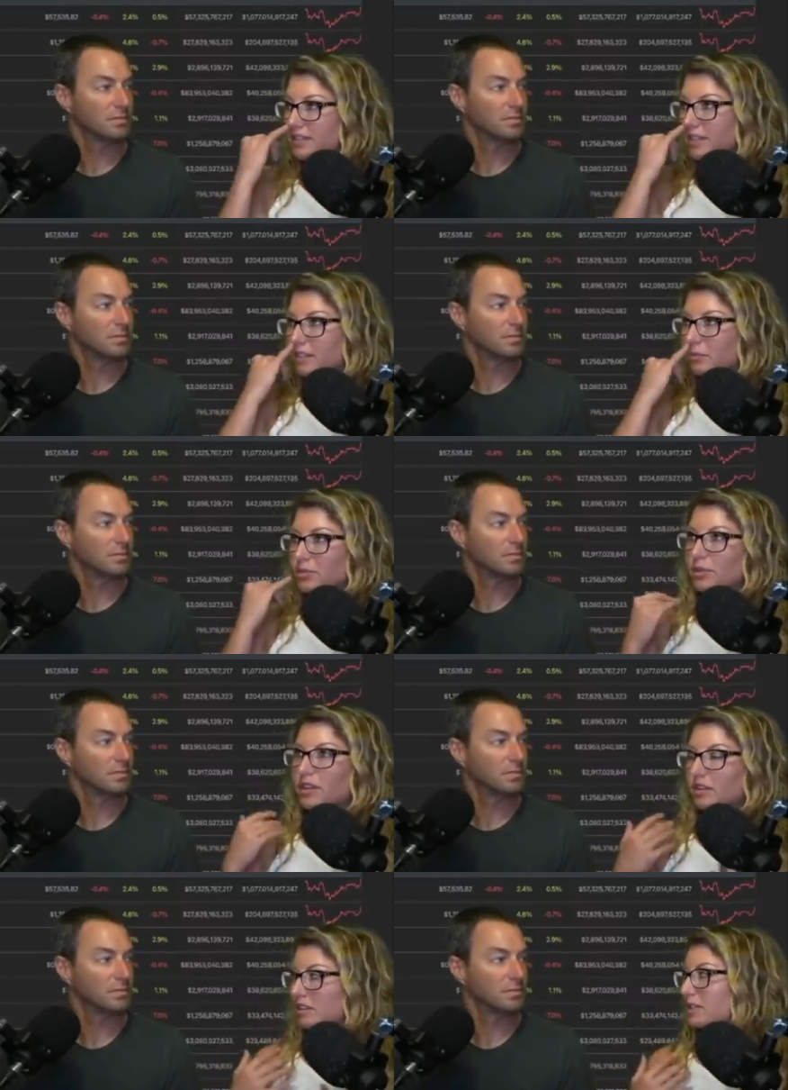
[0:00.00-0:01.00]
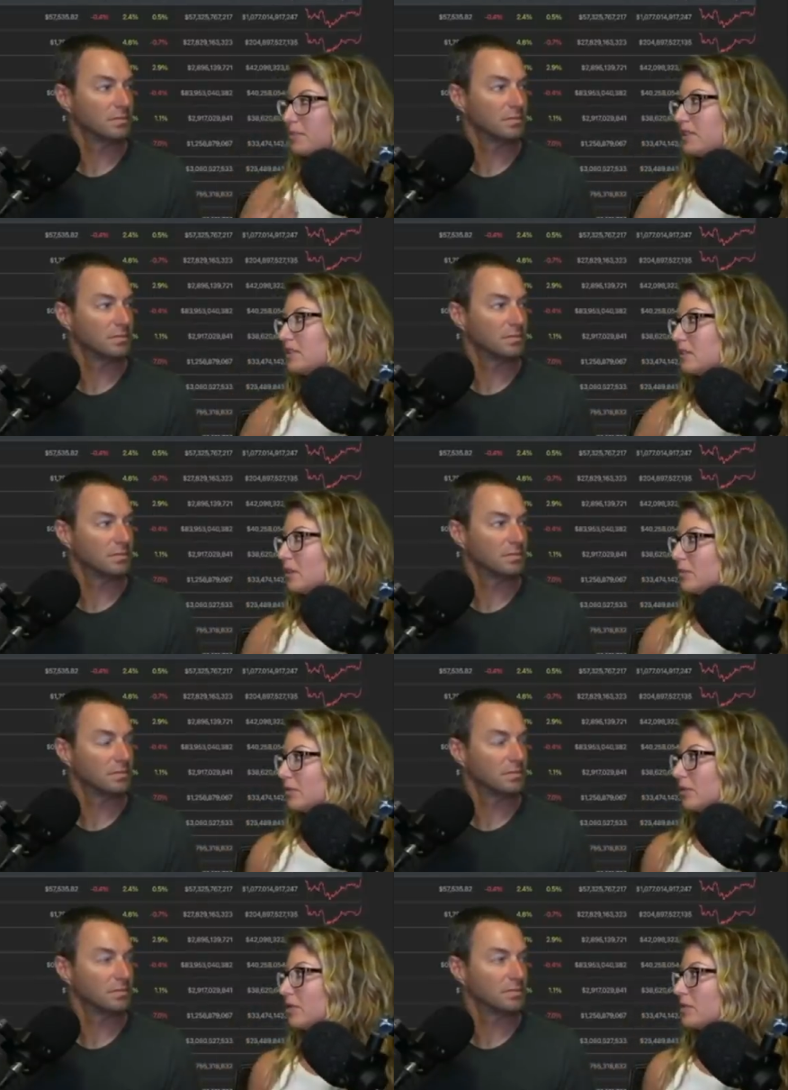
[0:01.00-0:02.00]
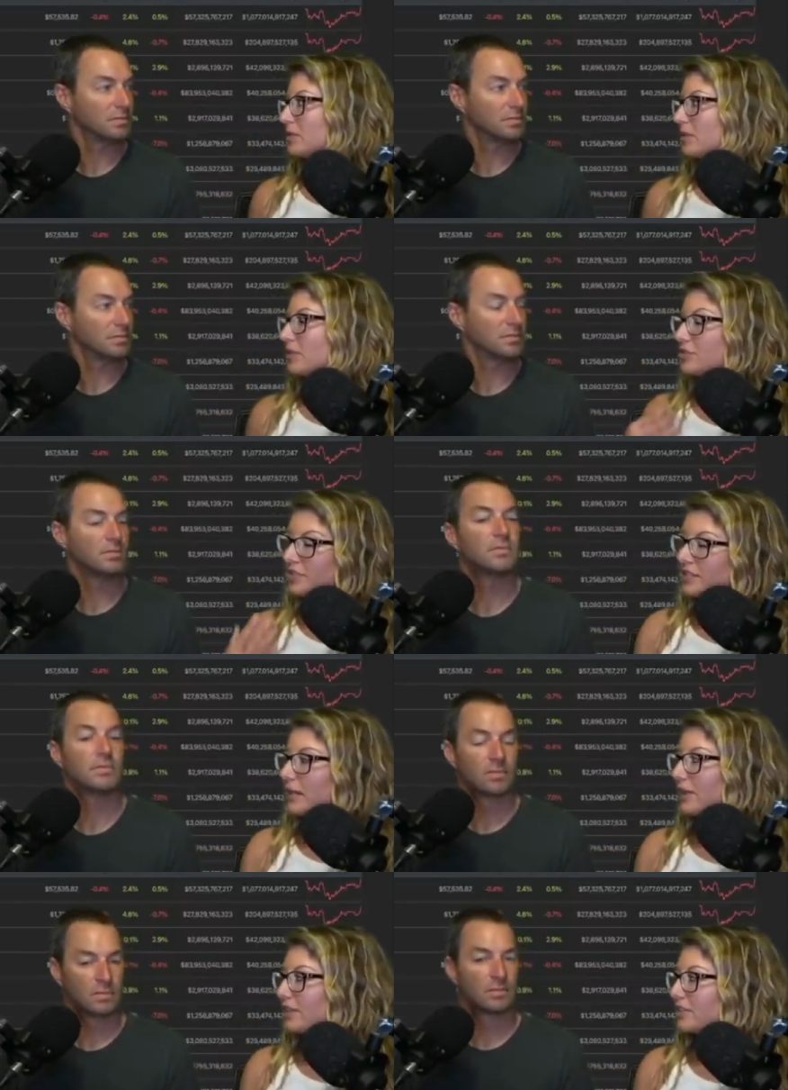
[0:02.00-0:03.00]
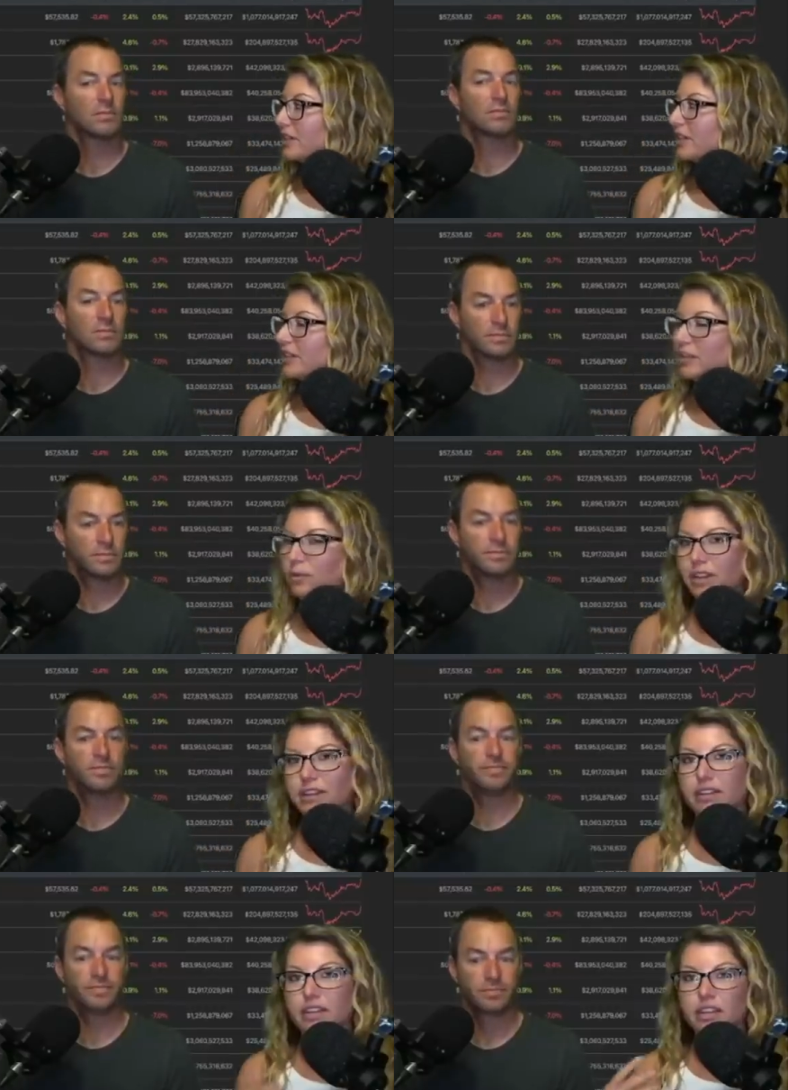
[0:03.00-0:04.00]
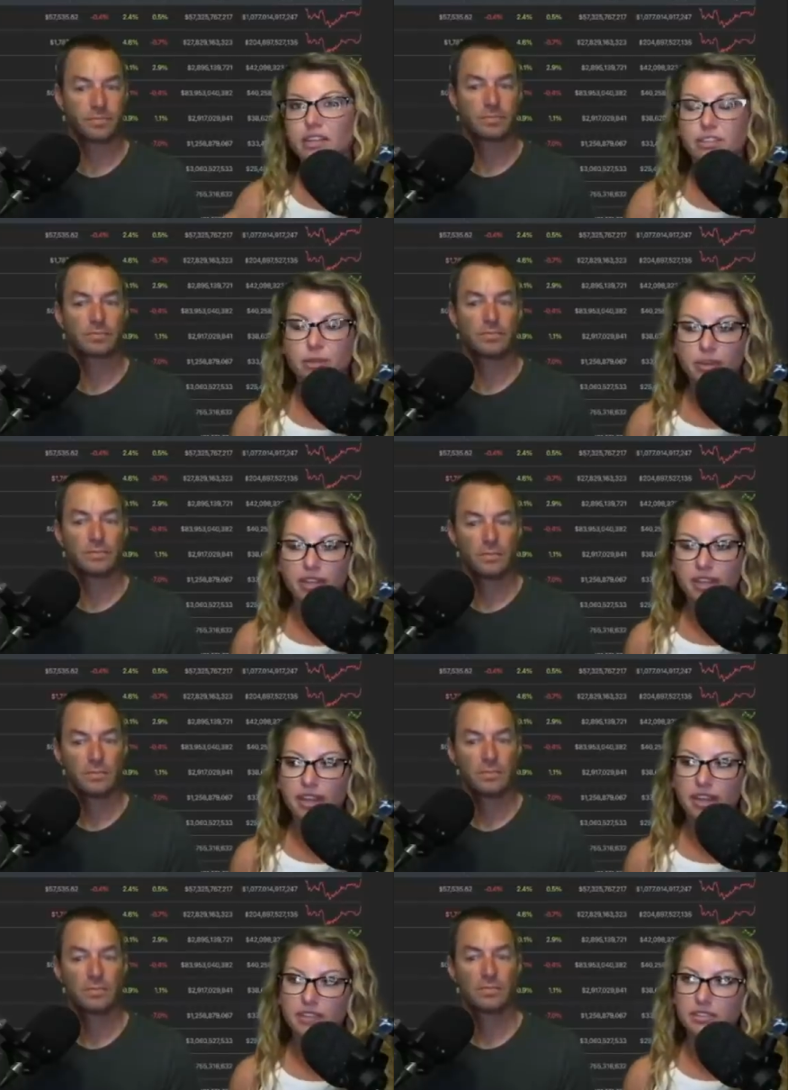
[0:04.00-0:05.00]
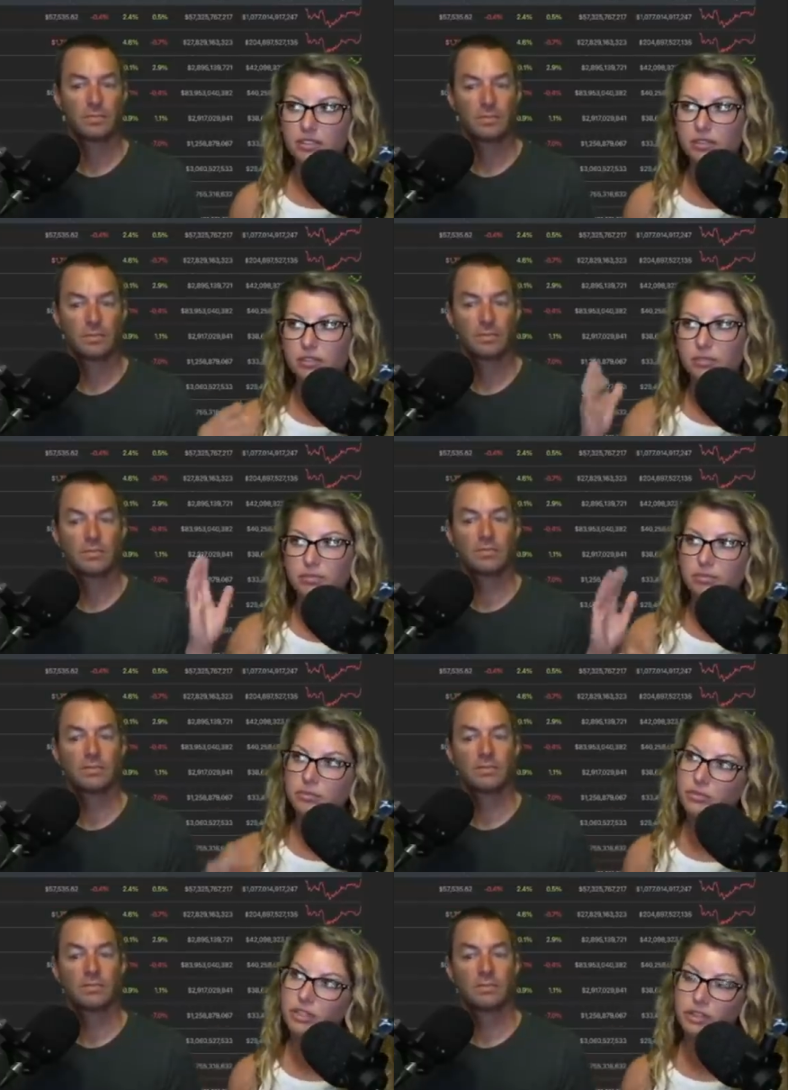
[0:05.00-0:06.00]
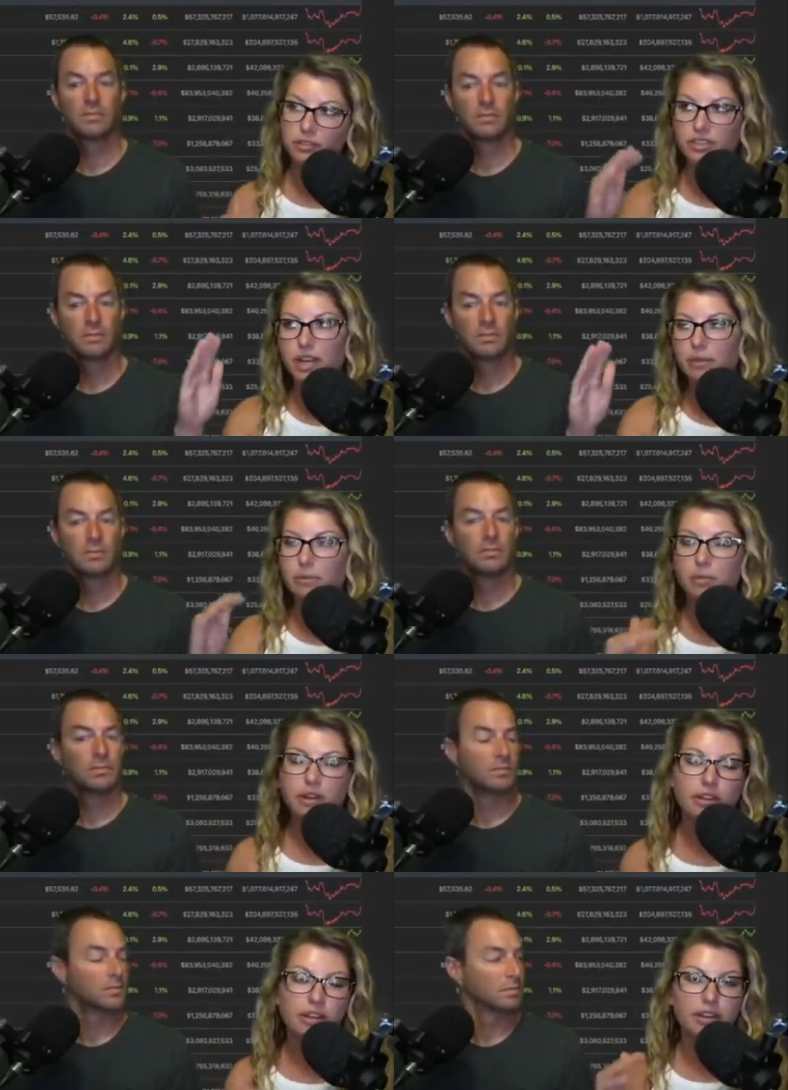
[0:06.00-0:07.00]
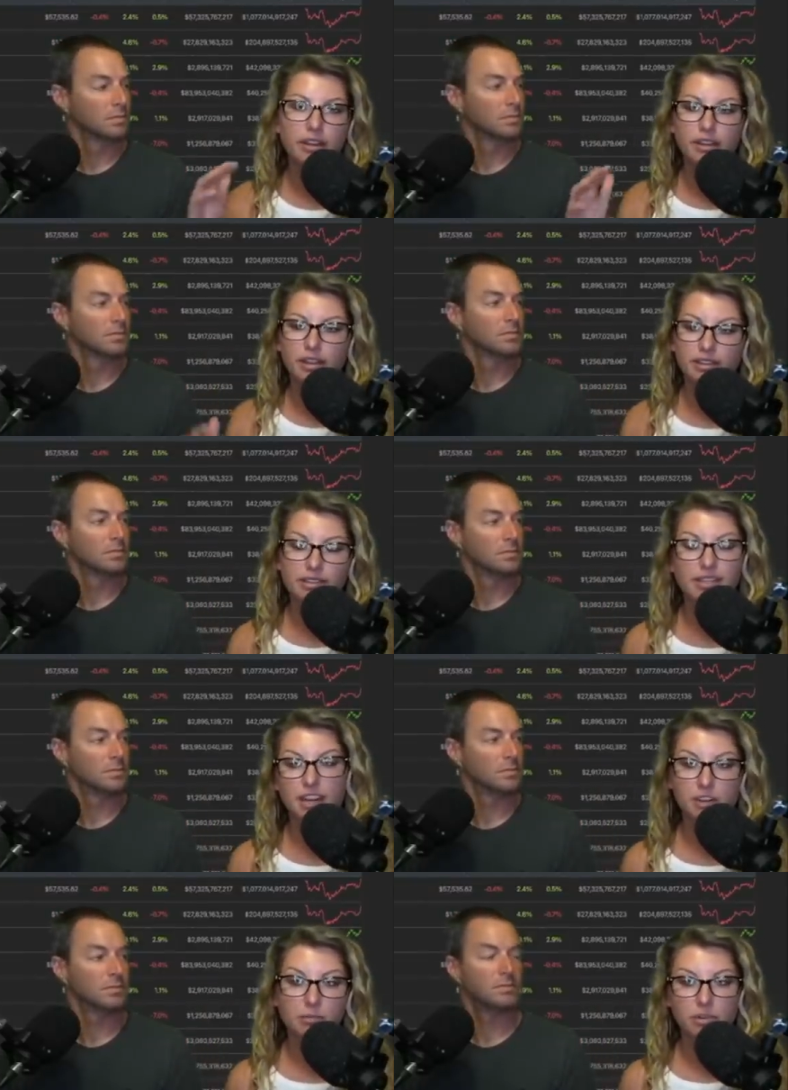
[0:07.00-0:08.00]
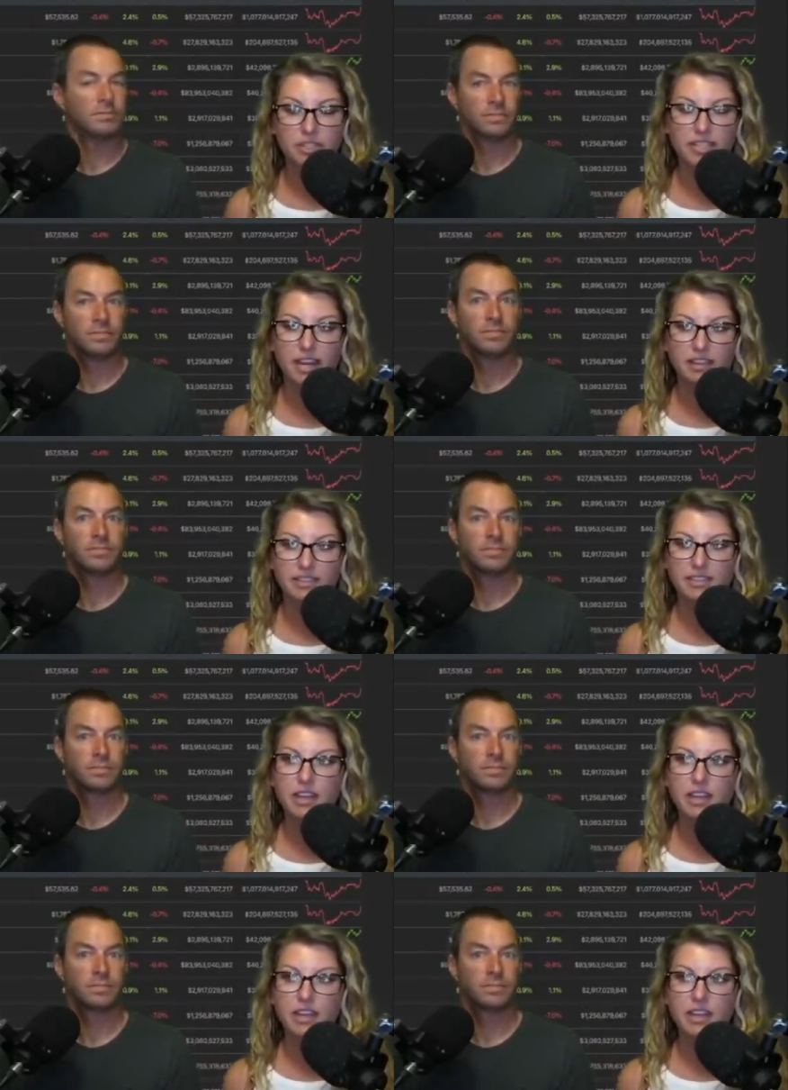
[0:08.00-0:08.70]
Speaker 1: I think, between our experience in crypto and those who are just now entering and mm-hmm. they want to do what they can to you know time the market and and stack more sats